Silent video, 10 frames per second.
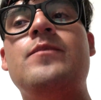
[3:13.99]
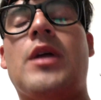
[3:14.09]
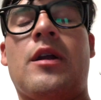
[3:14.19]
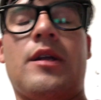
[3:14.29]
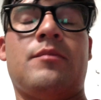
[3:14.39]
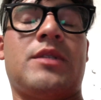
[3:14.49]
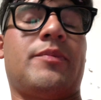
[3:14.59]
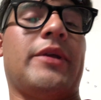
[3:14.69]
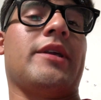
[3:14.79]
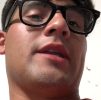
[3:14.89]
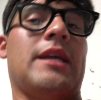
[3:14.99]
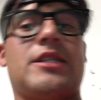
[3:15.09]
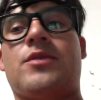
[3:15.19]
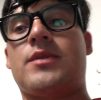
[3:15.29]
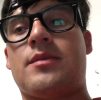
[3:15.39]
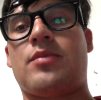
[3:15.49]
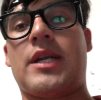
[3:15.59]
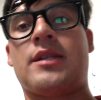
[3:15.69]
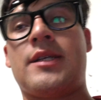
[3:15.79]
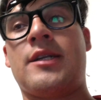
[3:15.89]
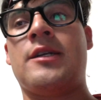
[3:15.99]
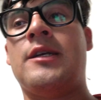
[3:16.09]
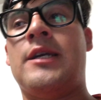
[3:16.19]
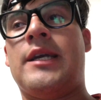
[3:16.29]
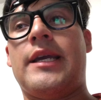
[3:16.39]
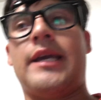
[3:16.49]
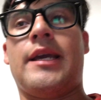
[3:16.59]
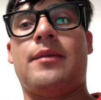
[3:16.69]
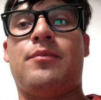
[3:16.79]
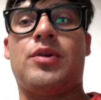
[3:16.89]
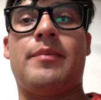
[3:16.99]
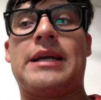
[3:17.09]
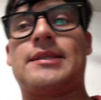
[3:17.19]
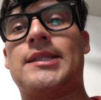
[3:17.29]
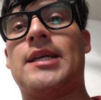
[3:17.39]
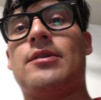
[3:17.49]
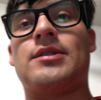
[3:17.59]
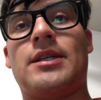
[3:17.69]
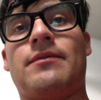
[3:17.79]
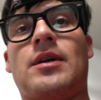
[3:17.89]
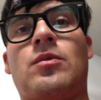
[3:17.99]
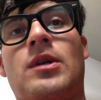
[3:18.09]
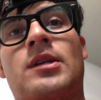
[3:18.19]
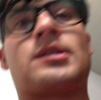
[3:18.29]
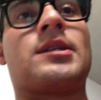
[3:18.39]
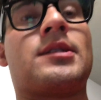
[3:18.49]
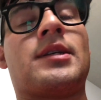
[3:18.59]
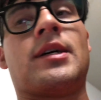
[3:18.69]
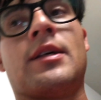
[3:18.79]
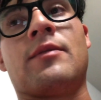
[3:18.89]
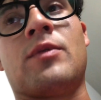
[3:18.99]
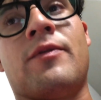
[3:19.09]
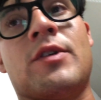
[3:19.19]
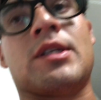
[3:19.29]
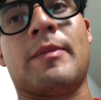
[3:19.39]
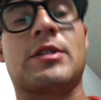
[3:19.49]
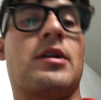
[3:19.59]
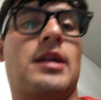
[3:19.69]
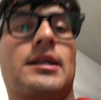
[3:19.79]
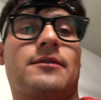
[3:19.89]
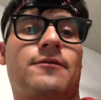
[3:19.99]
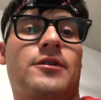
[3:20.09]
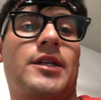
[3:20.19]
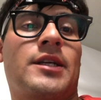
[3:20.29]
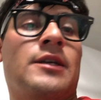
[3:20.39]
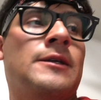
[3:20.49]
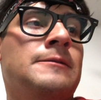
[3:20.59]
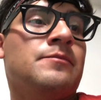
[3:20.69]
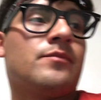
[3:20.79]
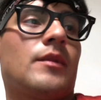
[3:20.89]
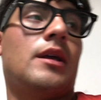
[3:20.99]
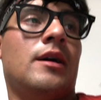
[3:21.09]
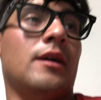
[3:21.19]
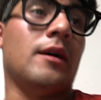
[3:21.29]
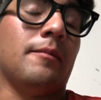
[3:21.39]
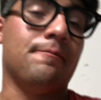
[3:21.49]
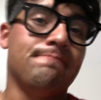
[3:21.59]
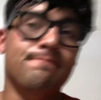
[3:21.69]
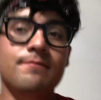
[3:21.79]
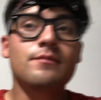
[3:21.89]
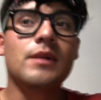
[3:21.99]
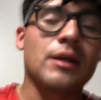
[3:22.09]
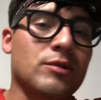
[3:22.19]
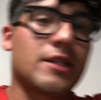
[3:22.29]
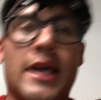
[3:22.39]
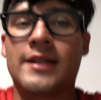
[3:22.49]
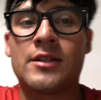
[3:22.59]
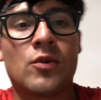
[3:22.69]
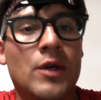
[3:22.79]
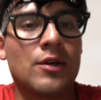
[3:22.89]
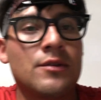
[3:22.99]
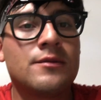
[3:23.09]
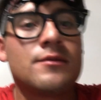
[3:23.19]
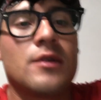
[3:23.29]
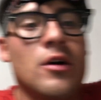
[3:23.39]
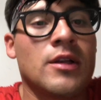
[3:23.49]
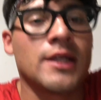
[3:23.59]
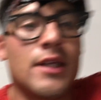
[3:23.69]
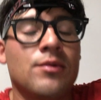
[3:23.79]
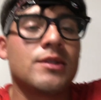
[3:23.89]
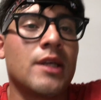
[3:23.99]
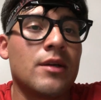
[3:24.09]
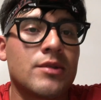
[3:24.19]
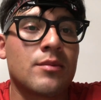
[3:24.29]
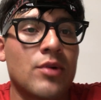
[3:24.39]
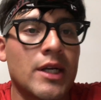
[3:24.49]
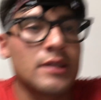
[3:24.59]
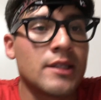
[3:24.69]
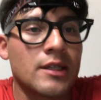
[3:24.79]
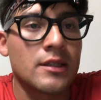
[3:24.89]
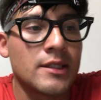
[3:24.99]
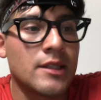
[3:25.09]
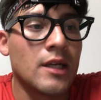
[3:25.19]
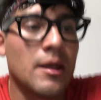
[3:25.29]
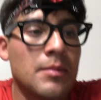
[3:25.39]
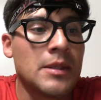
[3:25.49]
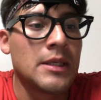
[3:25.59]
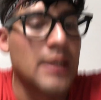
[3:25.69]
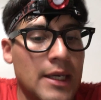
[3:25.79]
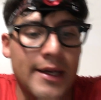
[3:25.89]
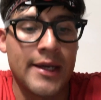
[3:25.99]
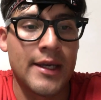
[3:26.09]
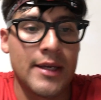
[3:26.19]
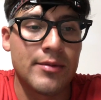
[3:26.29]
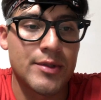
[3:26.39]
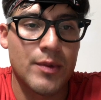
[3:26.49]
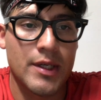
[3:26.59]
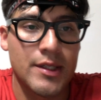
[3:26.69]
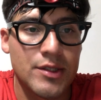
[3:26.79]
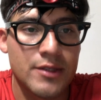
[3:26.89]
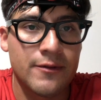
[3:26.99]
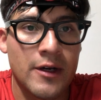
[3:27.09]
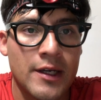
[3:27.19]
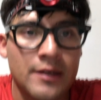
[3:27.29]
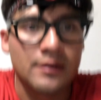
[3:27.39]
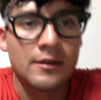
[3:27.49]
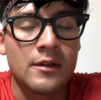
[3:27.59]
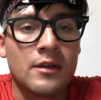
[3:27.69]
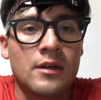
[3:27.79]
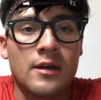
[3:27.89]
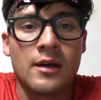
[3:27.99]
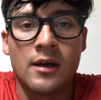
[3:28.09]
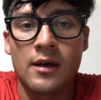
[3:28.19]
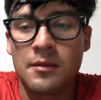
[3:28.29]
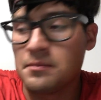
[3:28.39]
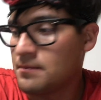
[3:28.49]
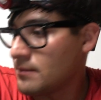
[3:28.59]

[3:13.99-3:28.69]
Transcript: I'm gonna spray the connection with some brake cleaner and put it back together and see if that works. Because the first time it started acting funny, it was caked in oil. All I did was hit it with some brake cleaner, cleaned it up, and it was working just fine. And